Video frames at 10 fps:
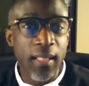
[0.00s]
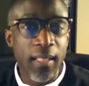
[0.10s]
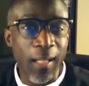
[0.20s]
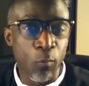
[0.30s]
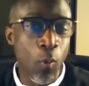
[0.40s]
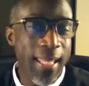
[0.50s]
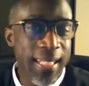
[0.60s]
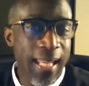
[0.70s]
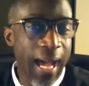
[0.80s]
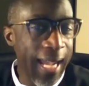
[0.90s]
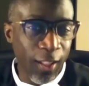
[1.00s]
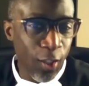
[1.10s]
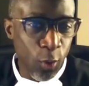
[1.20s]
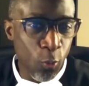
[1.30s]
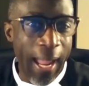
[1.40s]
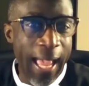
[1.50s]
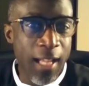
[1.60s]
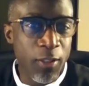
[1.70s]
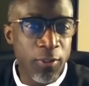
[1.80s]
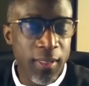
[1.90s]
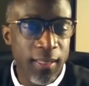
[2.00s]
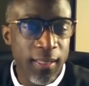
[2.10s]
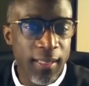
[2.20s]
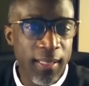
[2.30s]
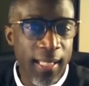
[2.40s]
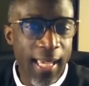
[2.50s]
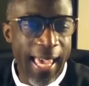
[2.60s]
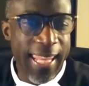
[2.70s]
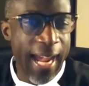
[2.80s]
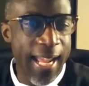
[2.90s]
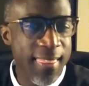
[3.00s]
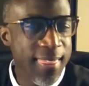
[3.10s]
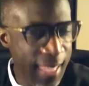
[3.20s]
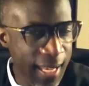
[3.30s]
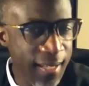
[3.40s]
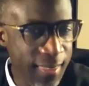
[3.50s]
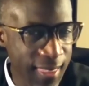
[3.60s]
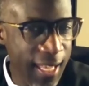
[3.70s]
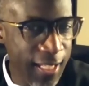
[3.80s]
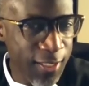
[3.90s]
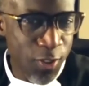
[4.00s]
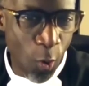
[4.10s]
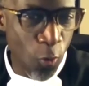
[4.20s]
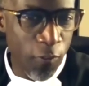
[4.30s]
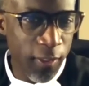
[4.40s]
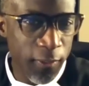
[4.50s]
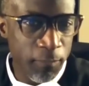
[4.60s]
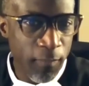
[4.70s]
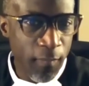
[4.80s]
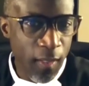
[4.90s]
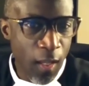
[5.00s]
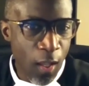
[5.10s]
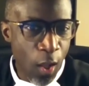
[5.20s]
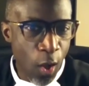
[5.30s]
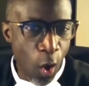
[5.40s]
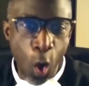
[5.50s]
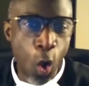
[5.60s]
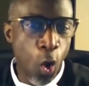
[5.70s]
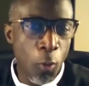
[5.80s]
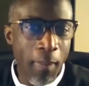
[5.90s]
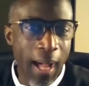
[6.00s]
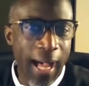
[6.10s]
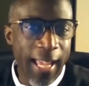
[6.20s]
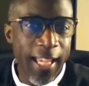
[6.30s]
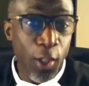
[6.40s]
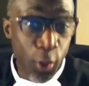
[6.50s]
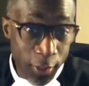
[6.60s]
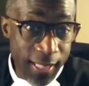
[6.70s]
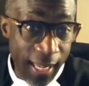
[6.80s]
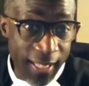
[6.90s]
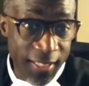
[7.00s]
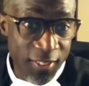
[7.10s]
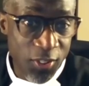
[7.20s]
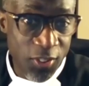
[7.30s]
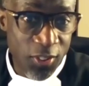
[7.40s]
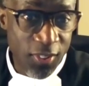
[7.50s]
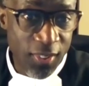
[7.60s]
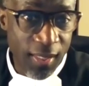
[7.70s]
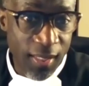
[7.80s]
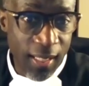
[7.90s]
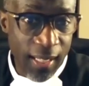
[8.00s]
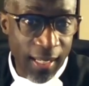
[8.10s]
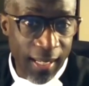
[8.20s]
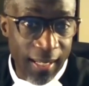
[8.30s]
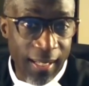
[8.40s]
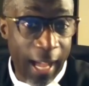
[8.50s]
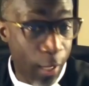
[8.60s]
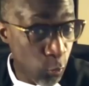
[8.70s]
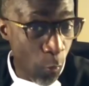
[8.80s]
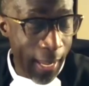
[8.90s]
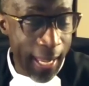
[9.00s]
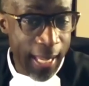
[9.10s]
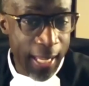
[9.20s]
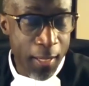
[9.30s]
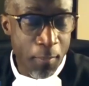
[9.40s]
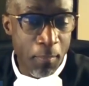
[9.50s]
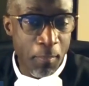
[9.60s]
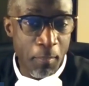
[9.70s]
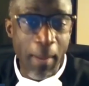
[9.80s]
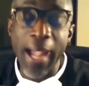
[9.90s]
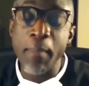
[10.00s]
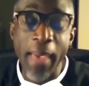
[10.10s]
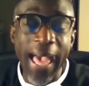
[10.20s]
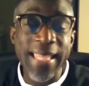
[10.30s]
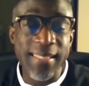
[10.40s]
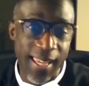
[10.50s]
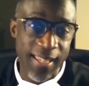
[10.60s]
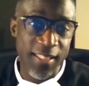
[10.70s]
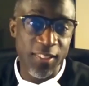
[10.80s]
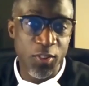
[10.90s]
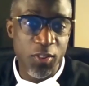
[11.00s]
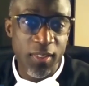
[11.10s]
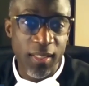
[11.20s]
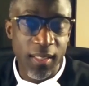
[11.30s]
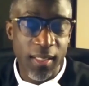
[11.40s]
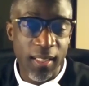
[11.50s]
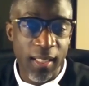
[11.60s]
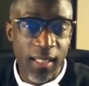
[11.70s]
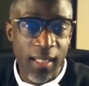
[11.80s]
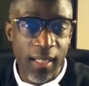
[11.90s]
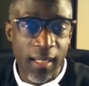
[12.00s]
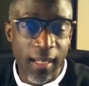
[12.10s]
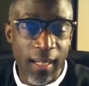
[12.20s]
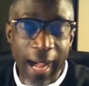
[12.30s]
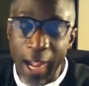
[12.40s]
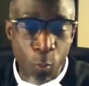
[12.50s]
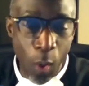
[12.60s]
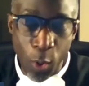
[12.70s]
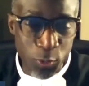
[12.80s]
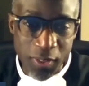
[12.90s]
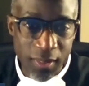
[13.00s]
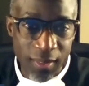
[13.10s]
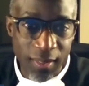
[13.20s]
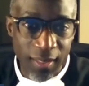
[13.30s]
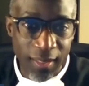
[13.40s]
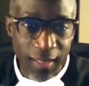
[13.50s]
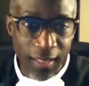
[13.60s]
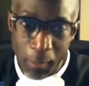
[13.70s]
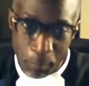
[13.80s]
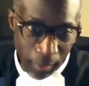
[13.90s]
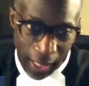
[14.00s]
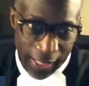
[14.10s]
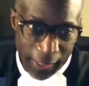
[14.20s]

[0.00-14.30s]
And when I look around and I think things over, all my good days outweigh my bad days. I won't complain.